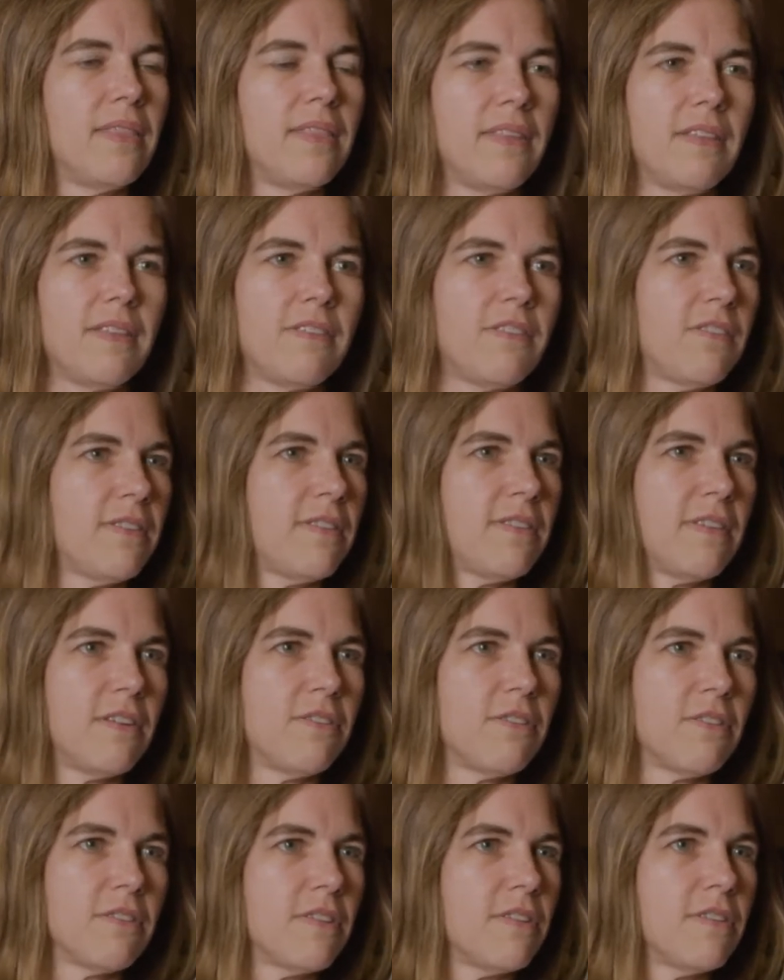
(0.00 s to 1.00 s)
this just
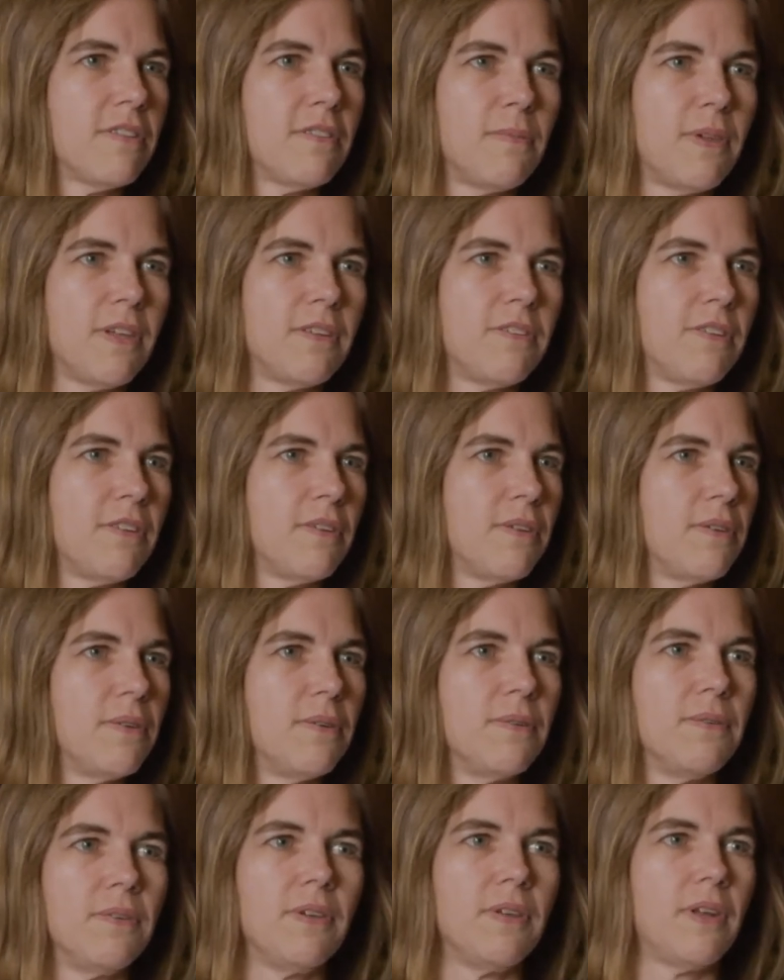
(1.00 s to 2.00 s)
introduced me
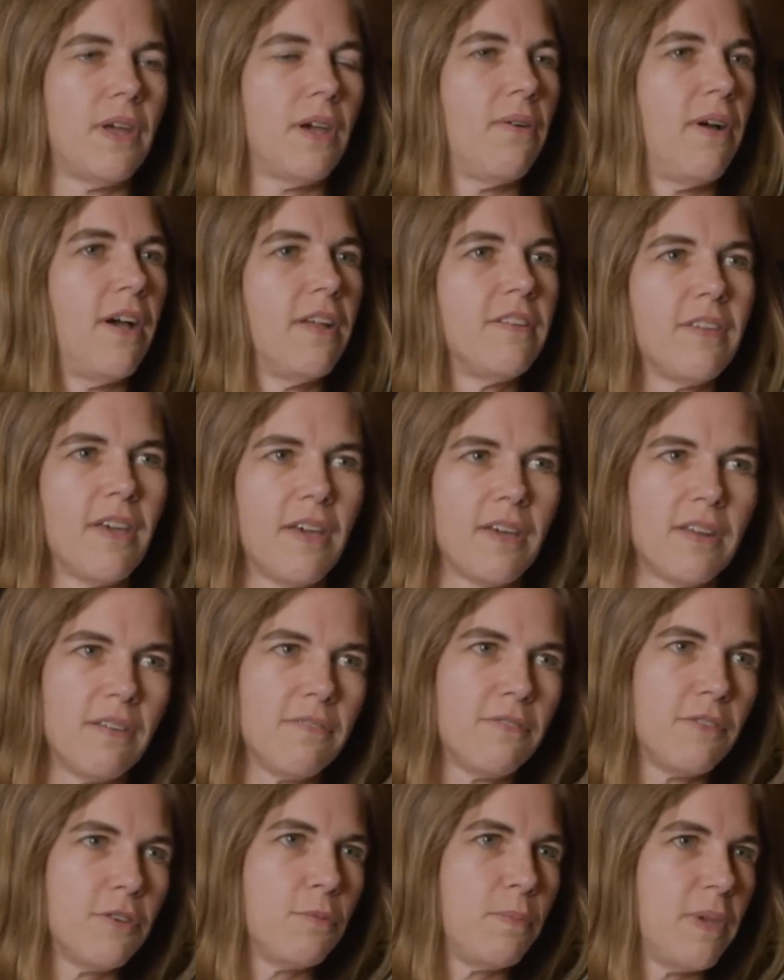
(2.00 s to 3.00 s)
to, a ton
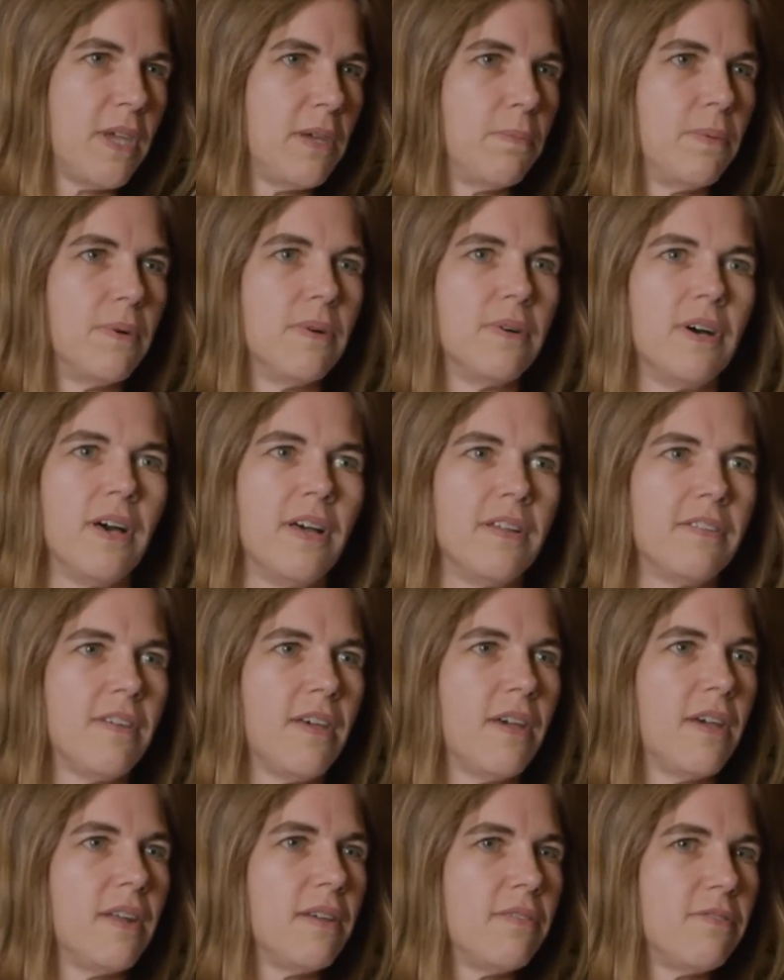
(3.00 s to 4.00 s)
of new people, a
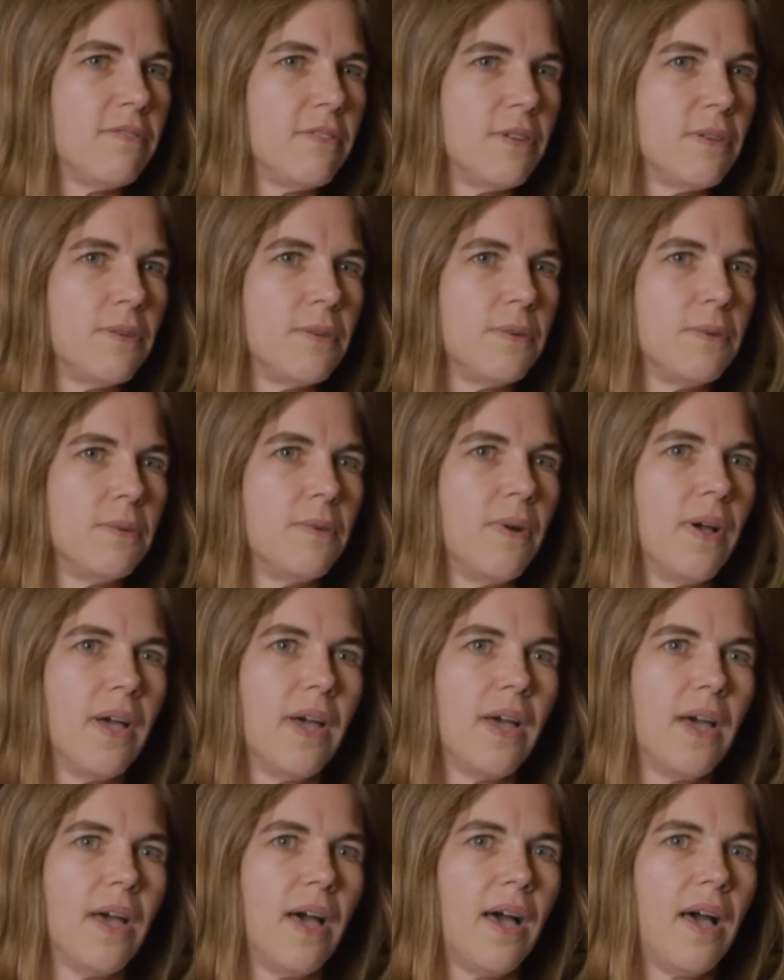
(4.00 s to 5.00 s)
ton of new
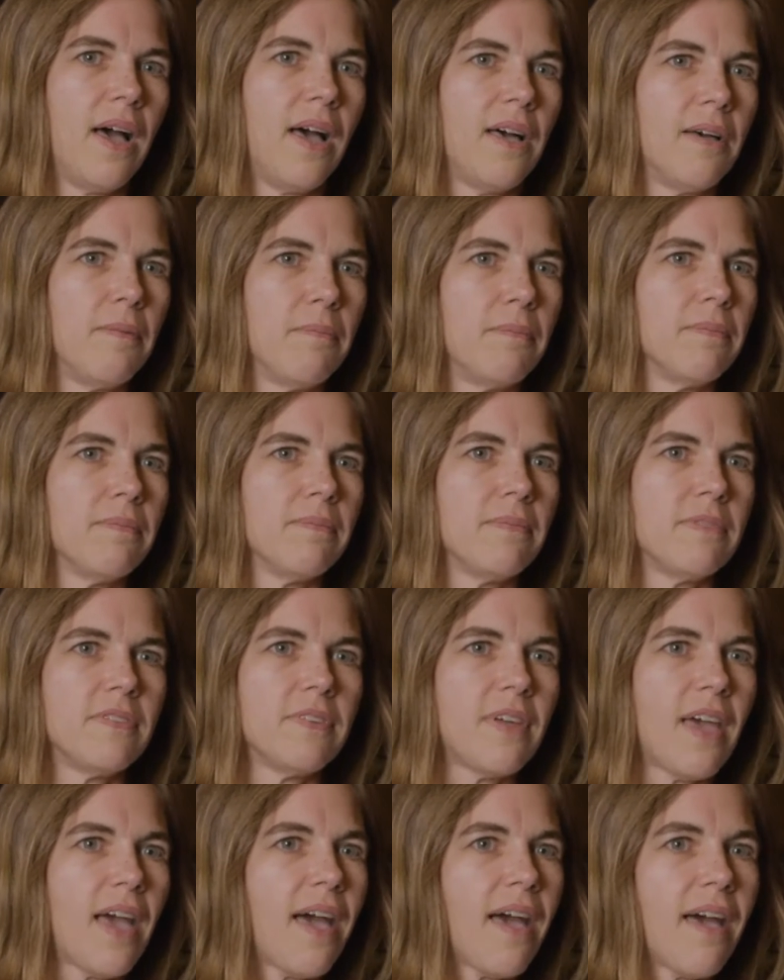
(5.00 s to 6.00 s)

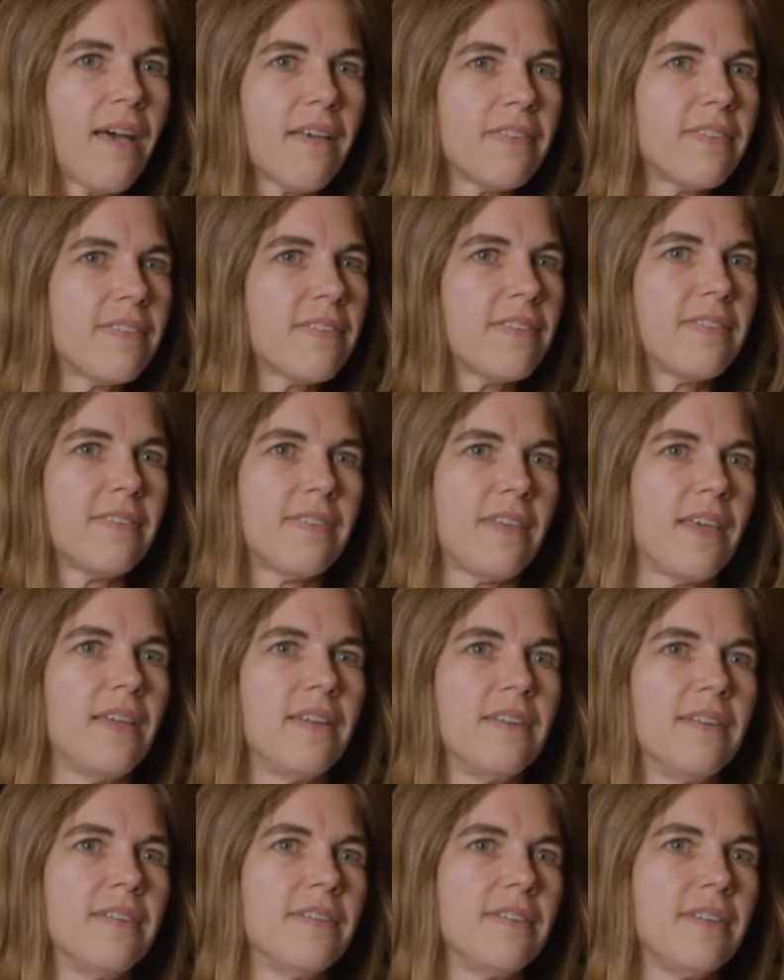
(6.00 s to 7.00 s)
tasks,
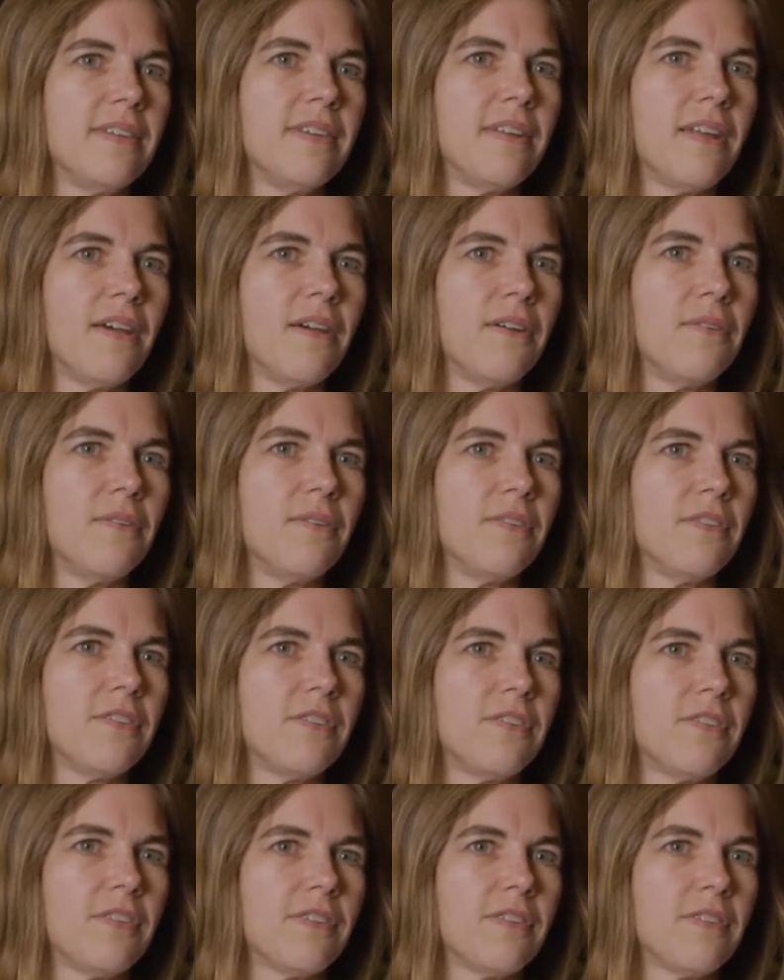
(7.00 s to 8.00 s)
and
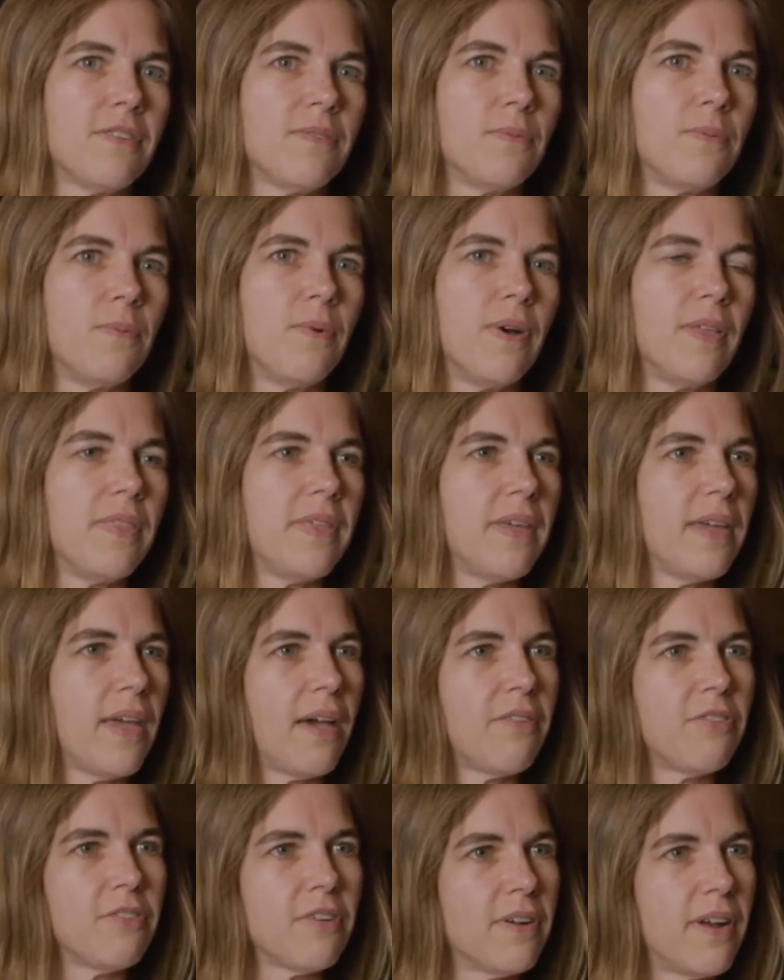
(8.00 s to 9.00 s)
it's just one thing
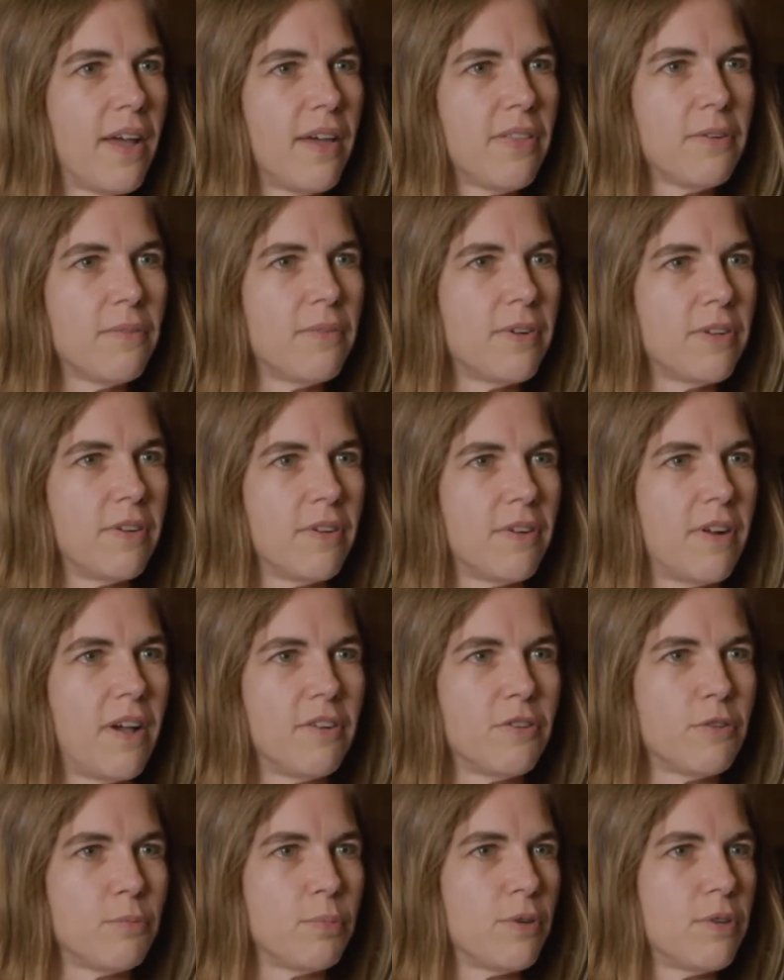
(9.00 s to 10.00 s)
after another. When you're an
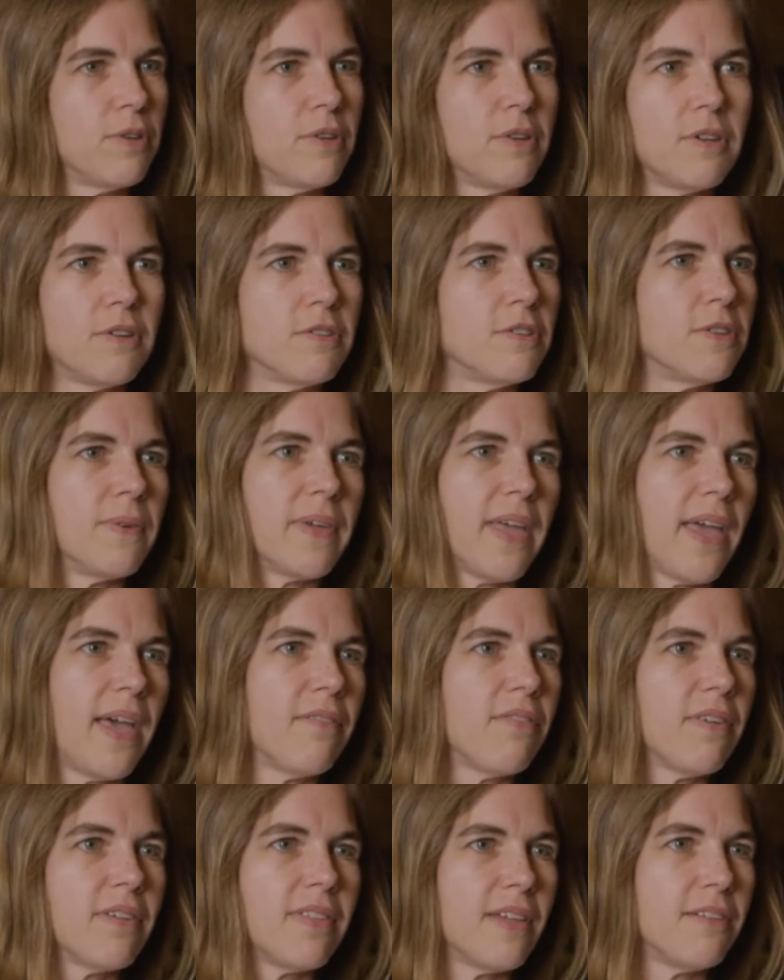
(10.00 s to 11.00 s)
entrepreneur, you're doing
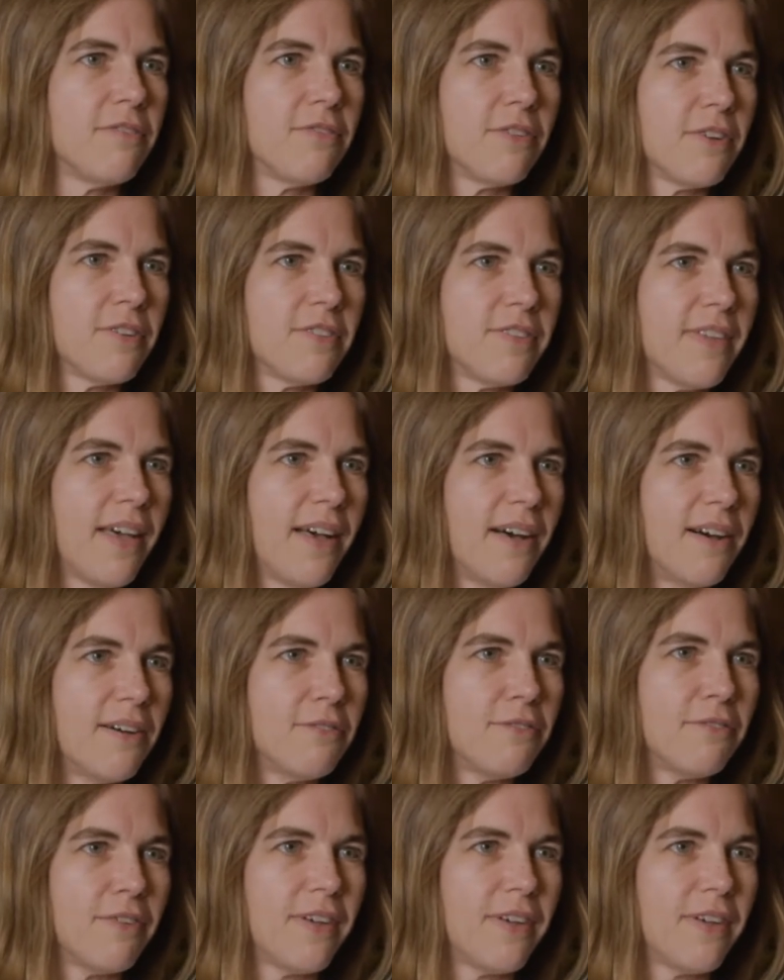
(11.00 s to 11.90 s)
everything for yourself.